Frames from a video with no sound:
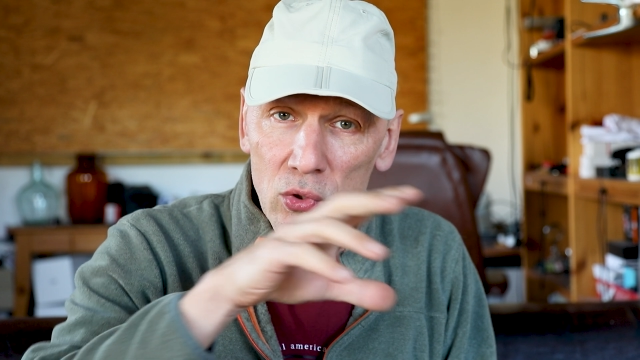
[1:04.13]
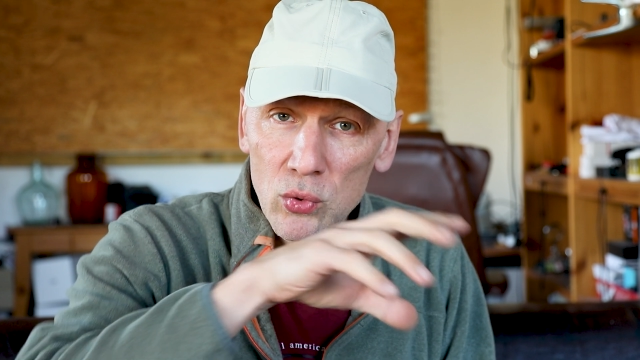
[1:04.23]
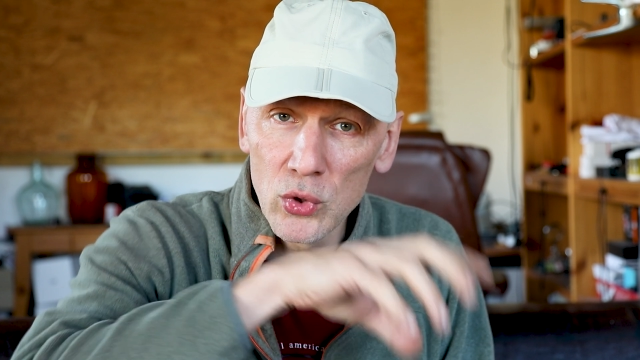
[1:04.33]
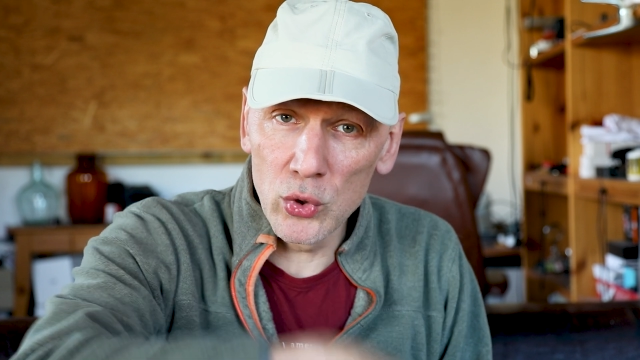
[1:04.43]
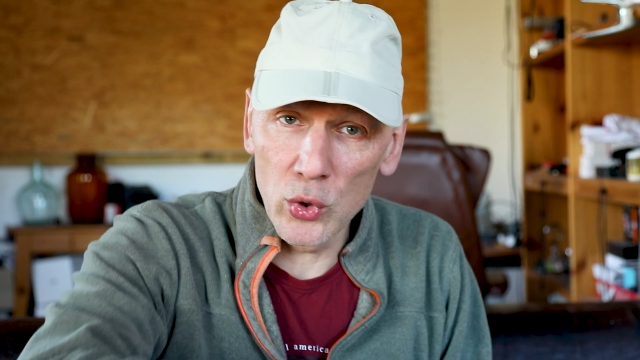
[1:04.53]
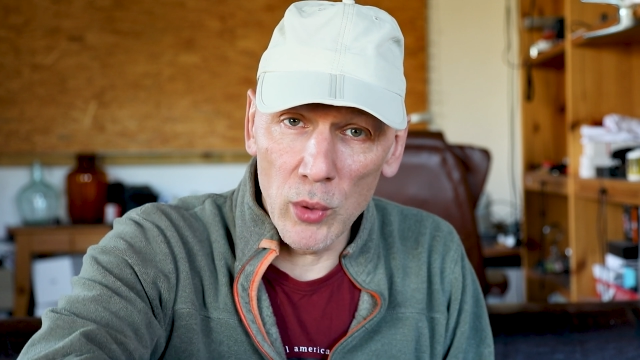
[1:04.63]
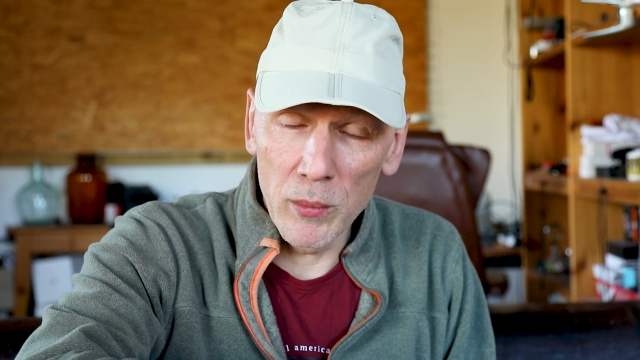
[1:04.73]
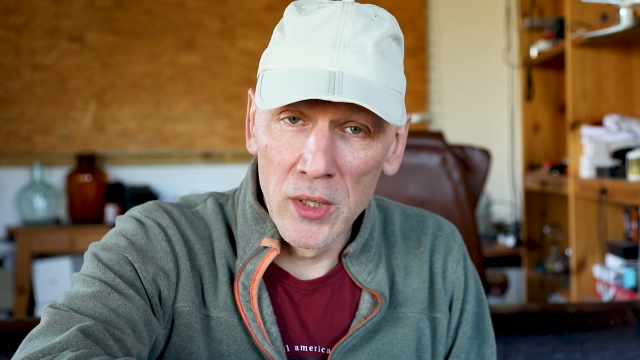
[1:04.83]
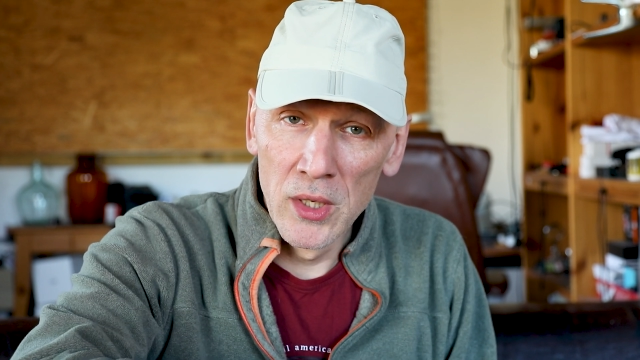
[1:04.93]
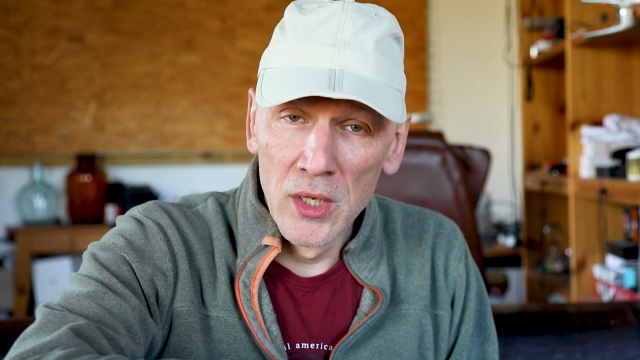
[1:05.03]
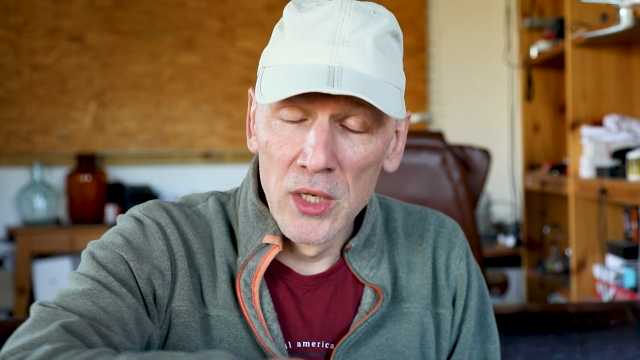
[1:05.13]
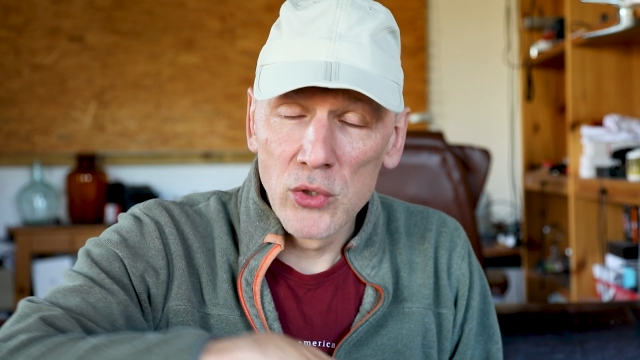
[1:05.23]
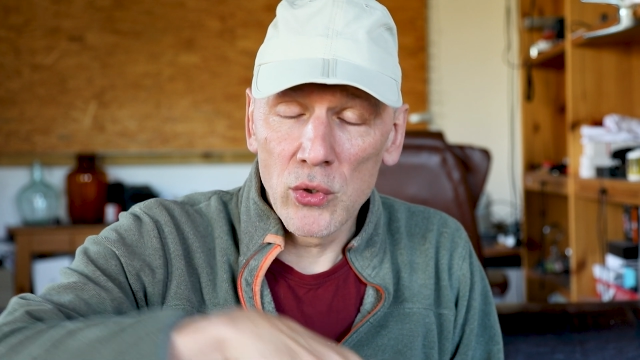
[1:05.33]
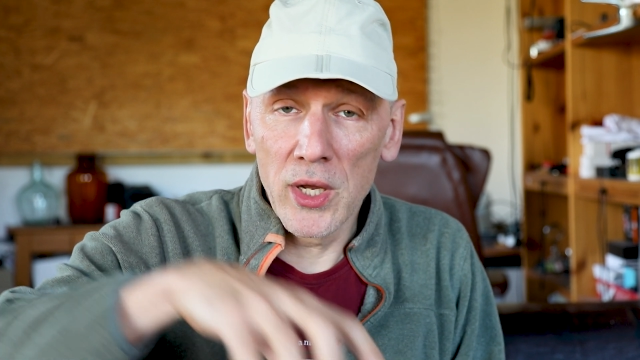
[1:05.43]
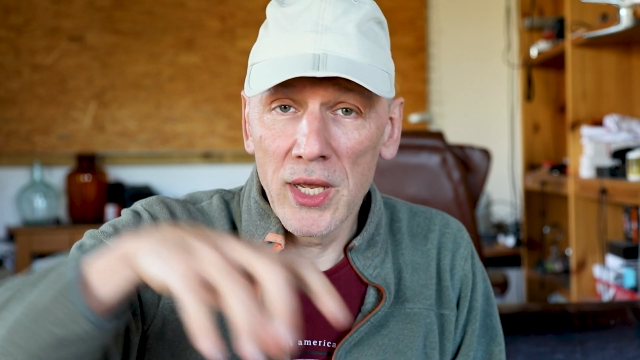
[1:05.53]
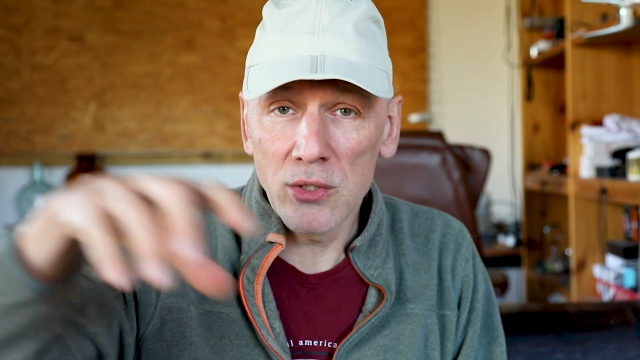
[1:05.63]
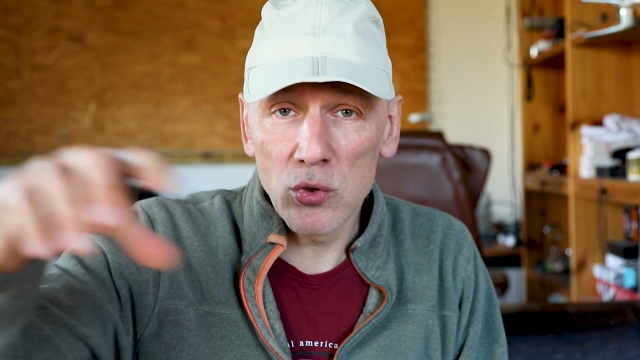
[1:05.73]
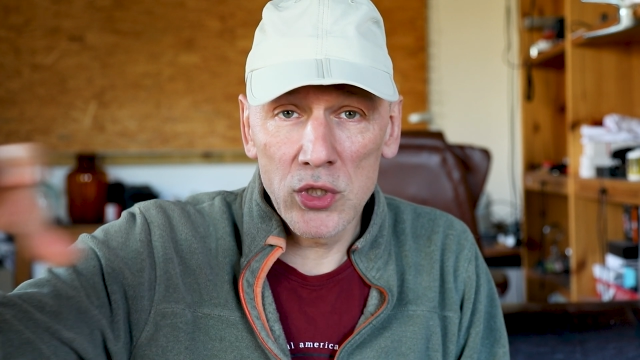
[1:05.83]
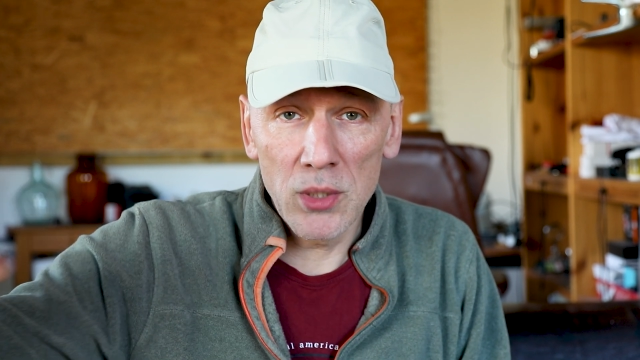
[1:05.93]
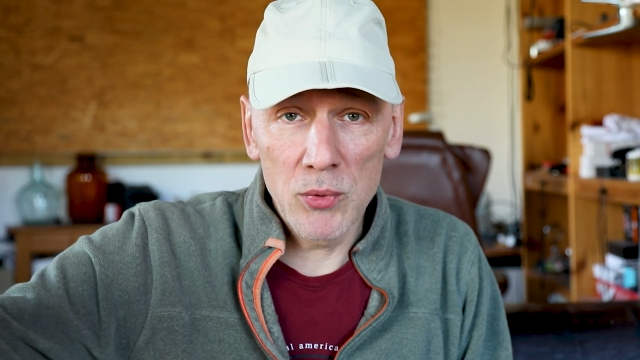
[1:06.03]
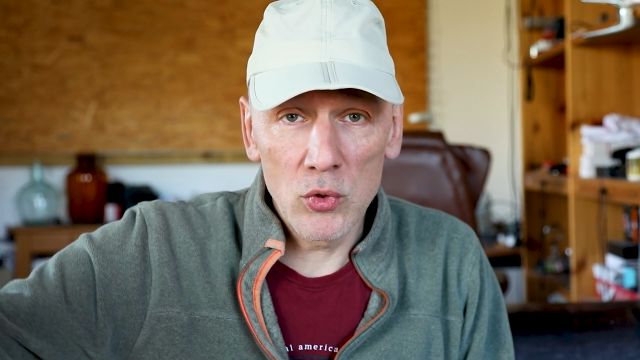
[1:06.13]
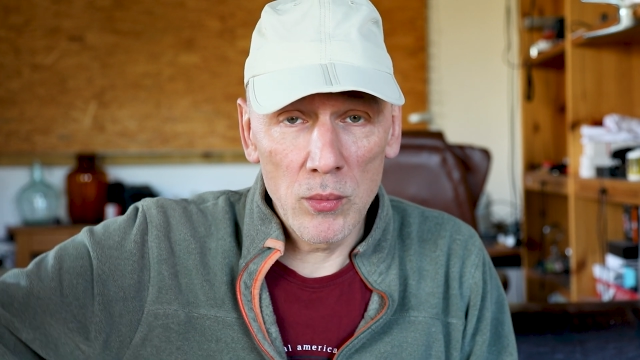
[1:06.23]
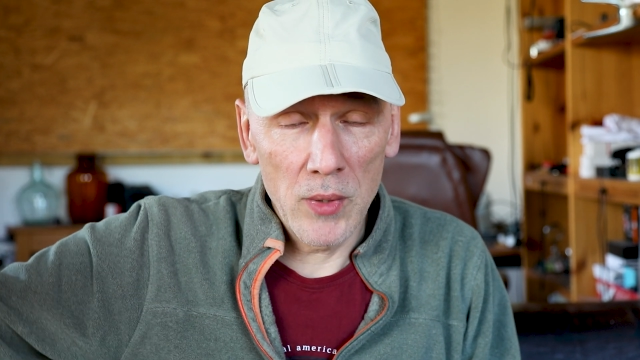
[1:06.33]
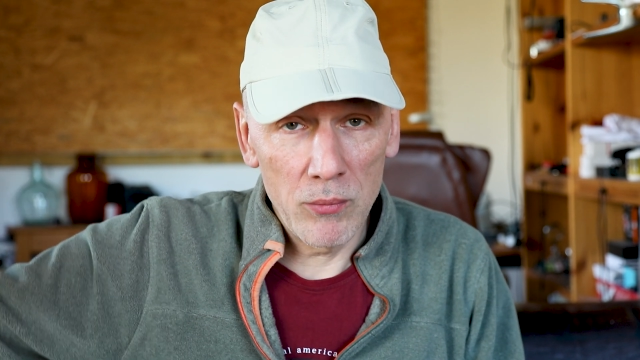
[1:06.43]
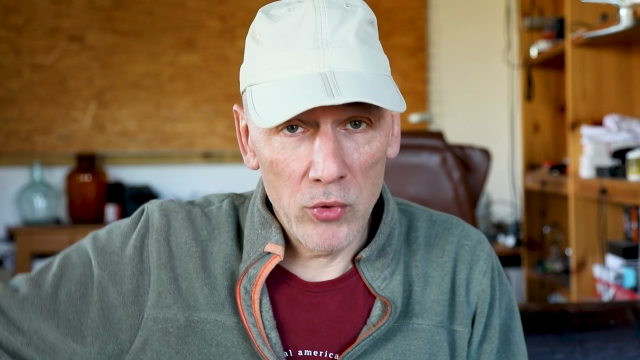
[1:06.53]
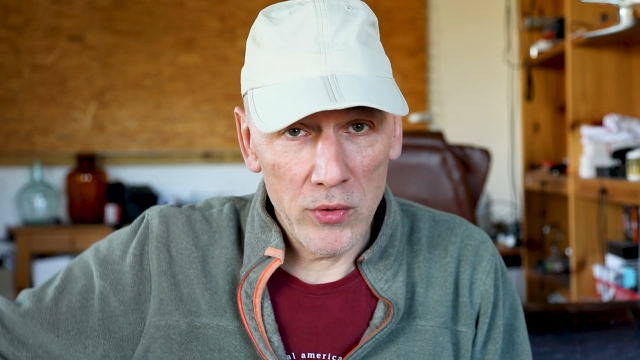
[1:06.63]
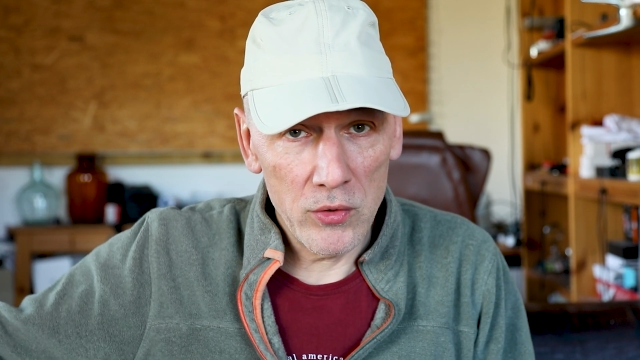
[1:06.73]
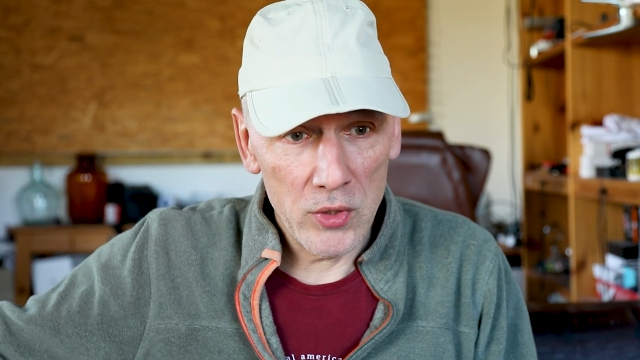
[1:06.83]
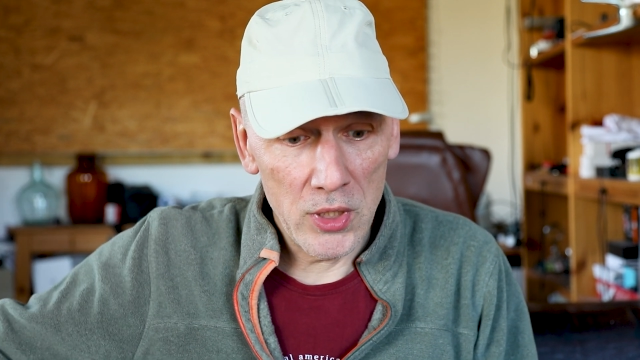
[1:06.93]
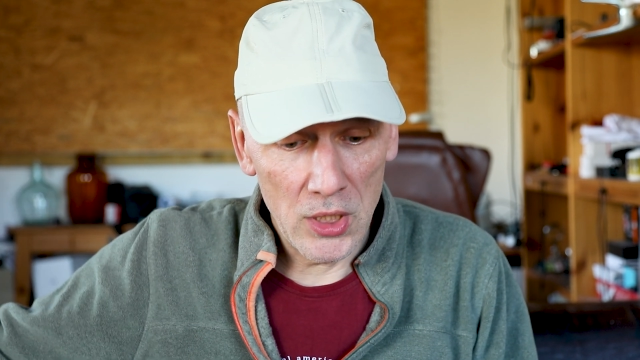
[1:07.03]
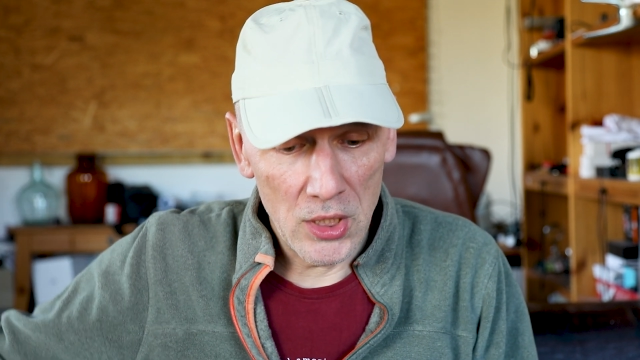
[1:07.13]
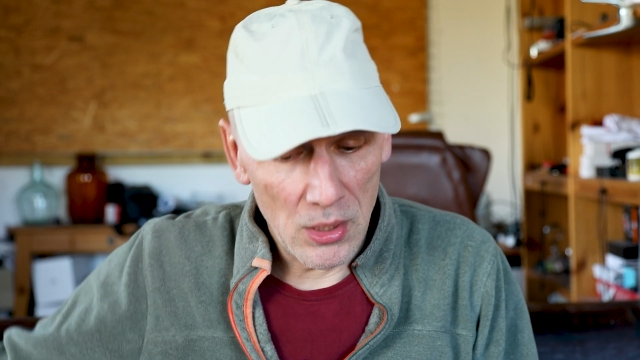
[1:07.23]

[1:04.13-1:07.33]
to Europe. So I had to ship it to my brother in